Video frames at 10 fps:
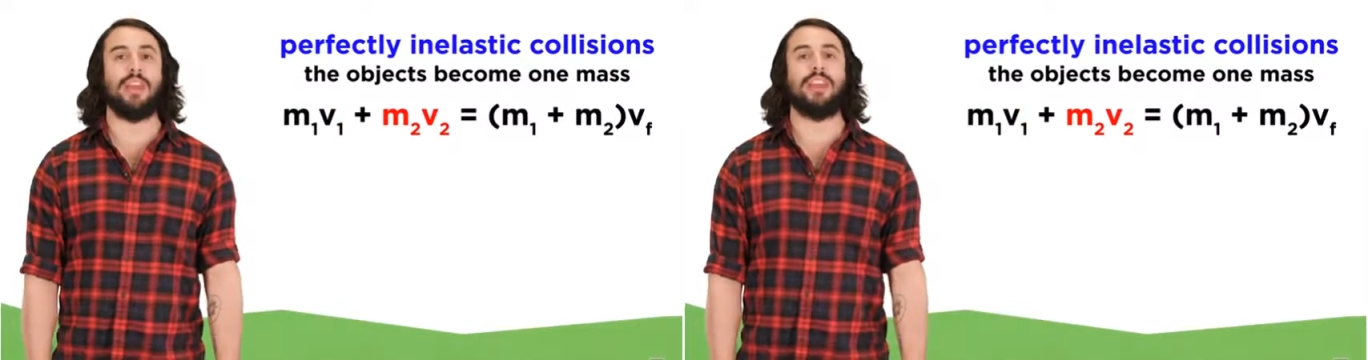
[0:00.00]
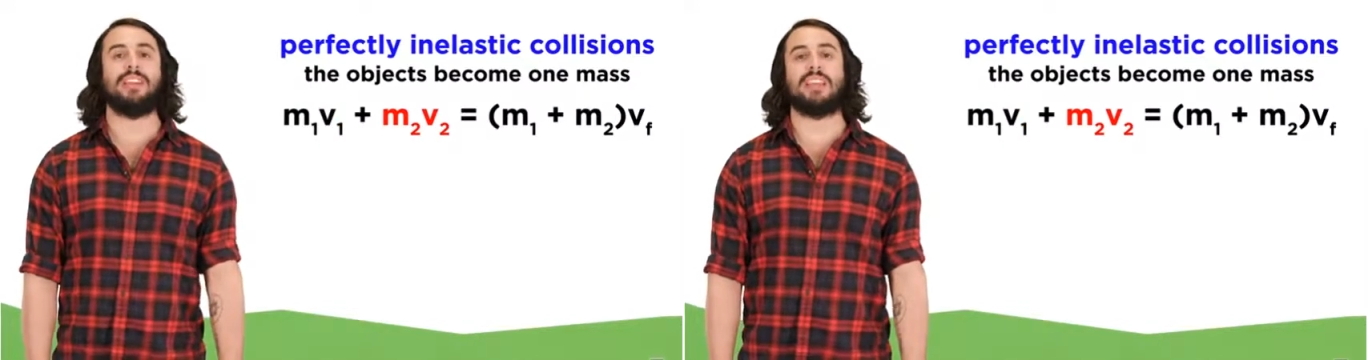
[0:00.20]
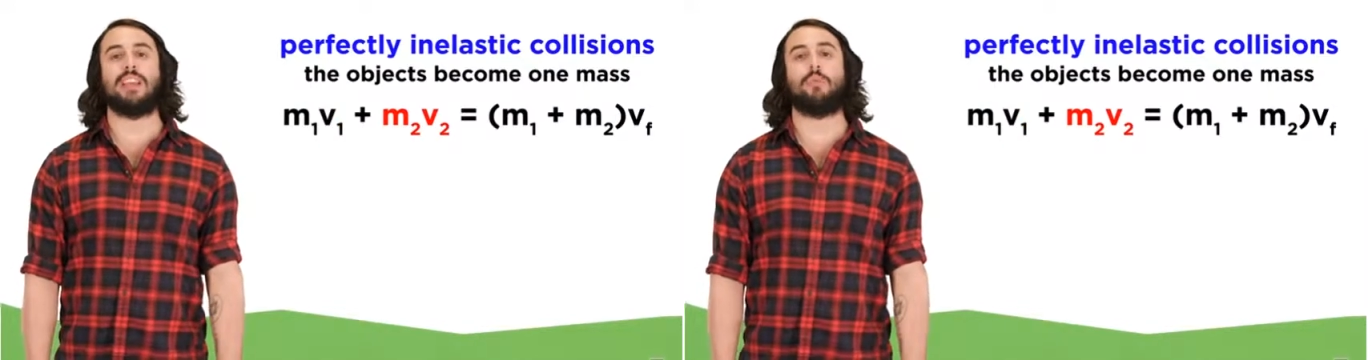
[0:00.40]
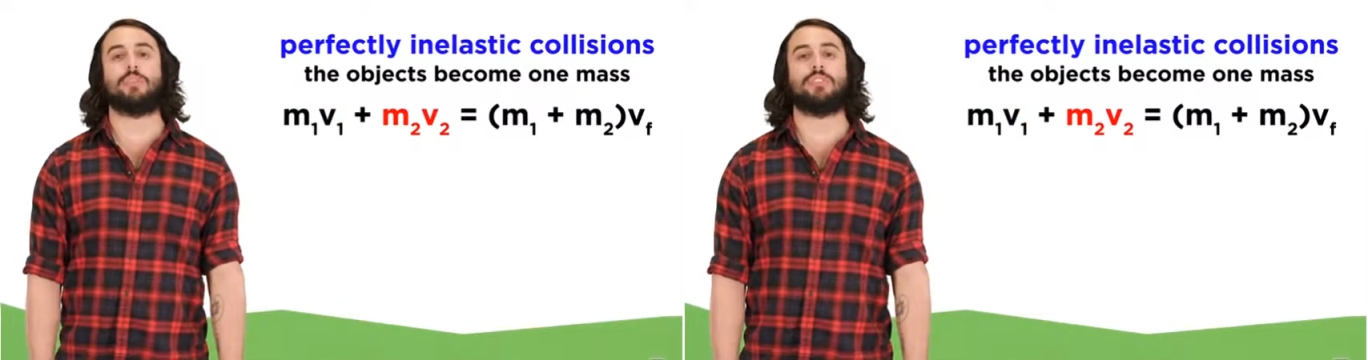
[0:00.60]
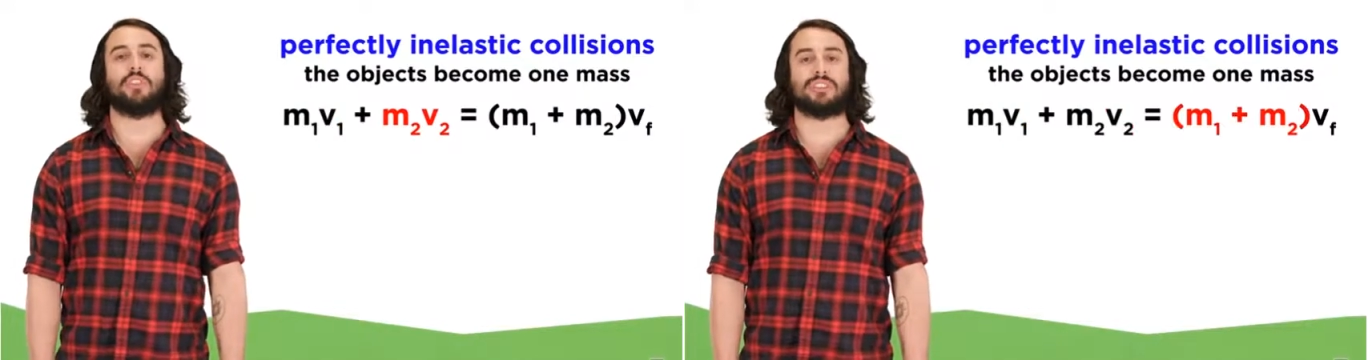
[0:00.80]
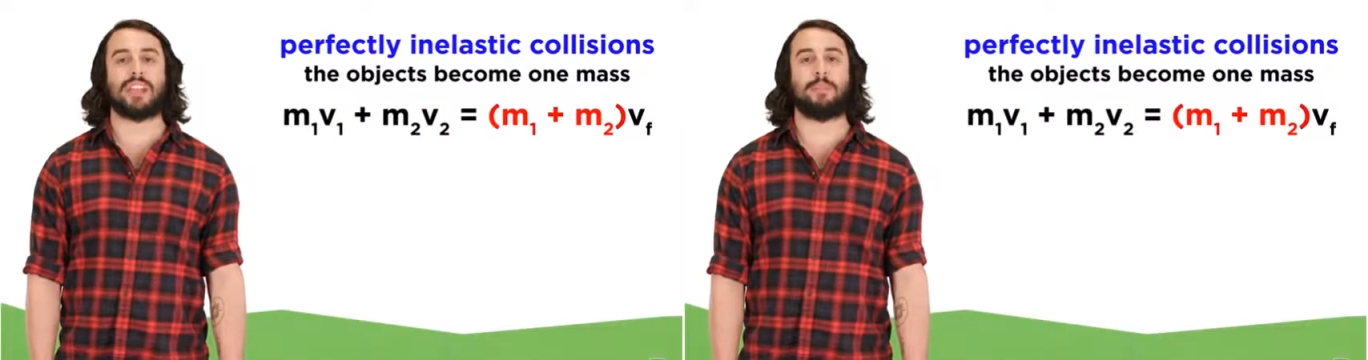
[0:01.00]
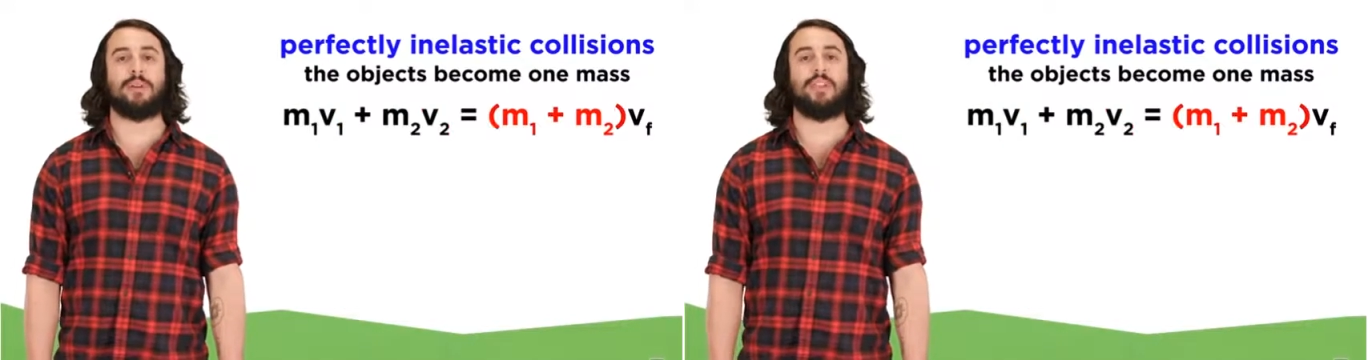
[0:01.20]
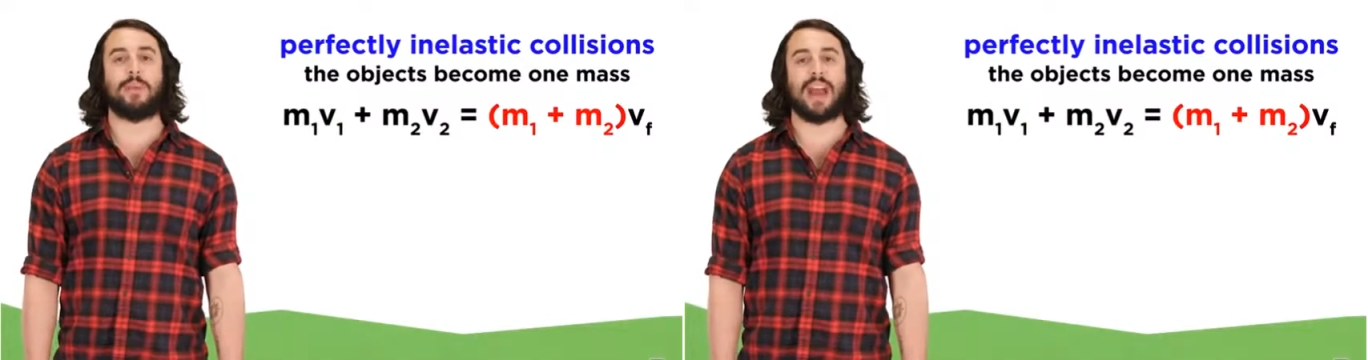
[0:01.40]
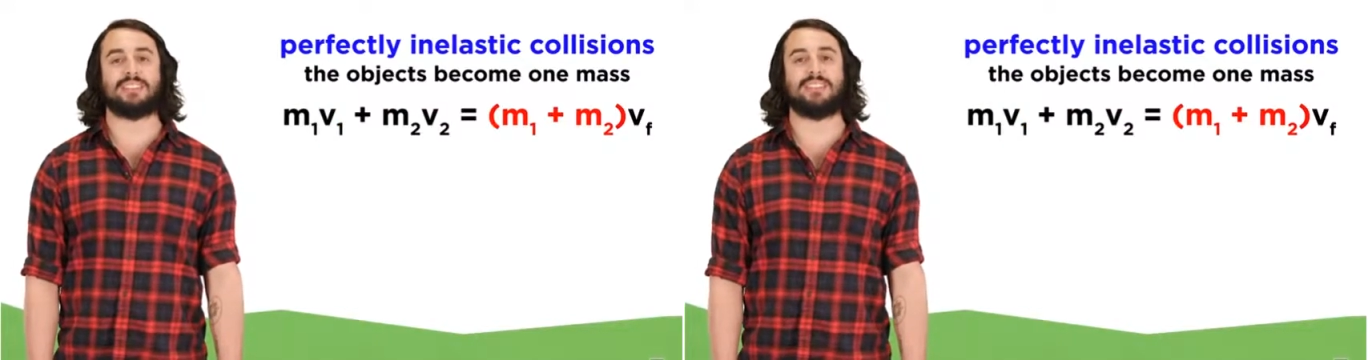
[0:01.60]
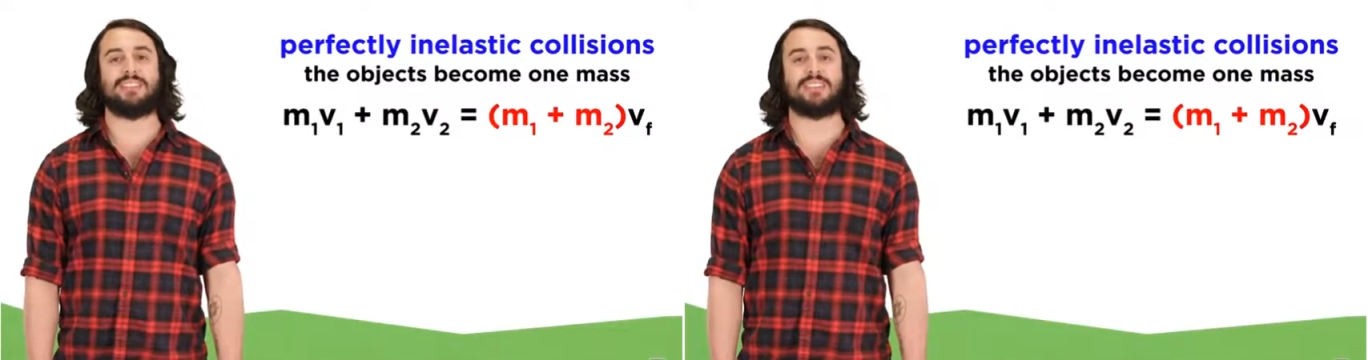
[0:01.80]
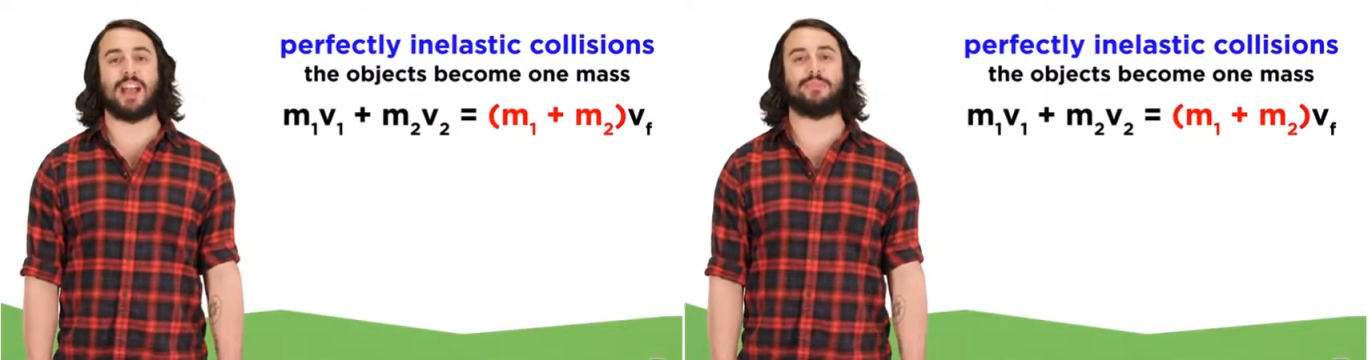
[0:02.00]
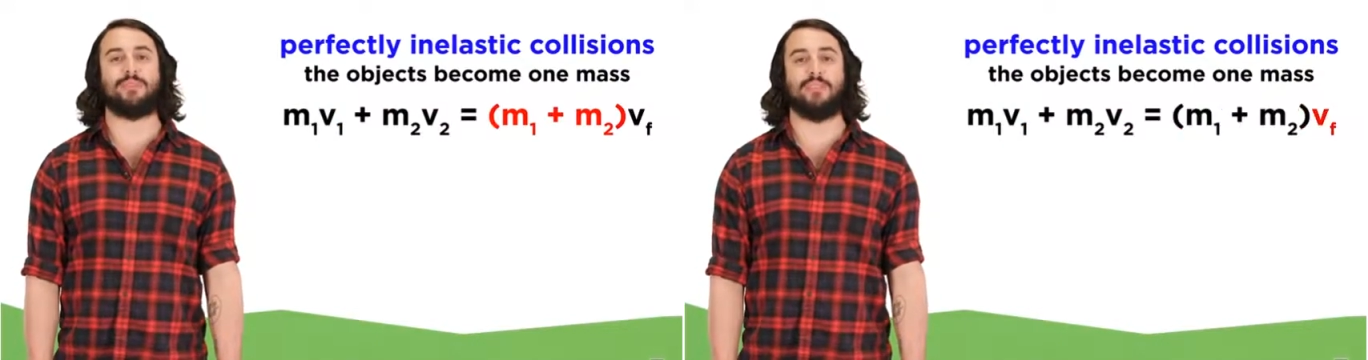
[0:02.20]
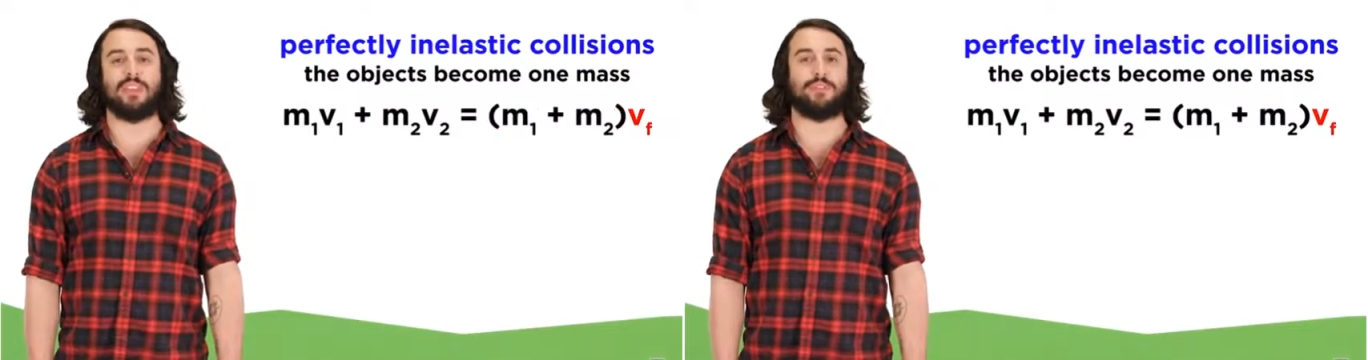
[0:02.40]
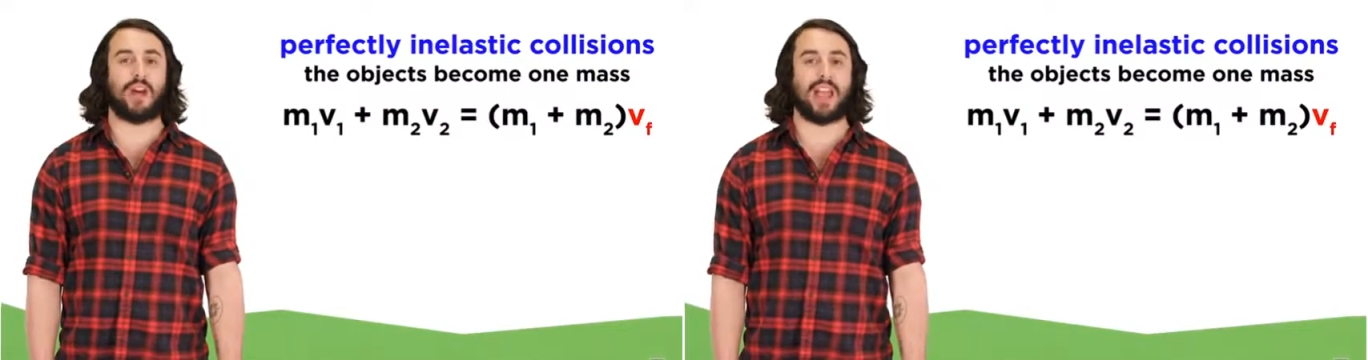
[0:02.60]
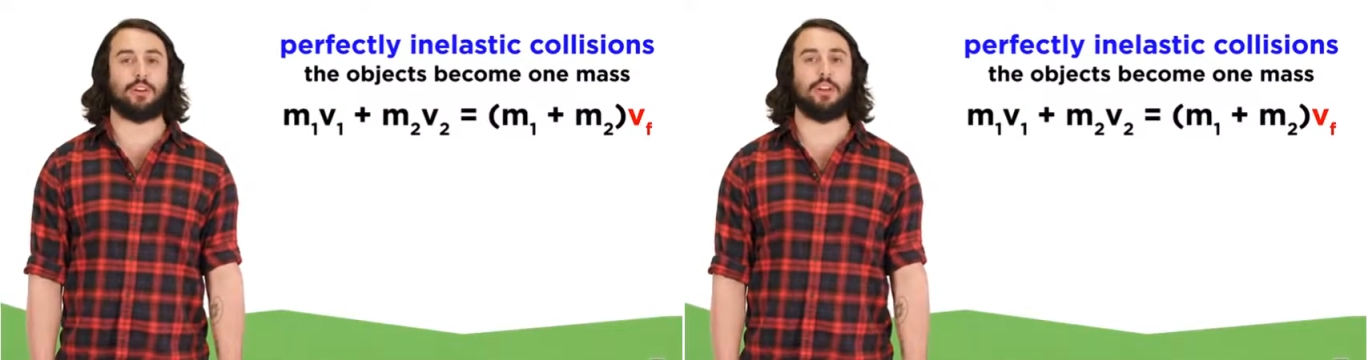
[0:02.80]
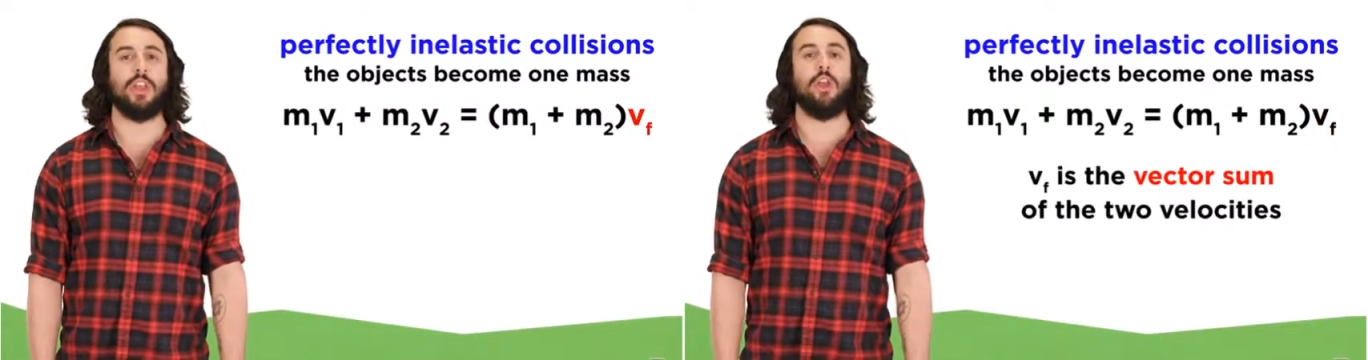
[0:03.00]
is equal to the sum of the masses times v final,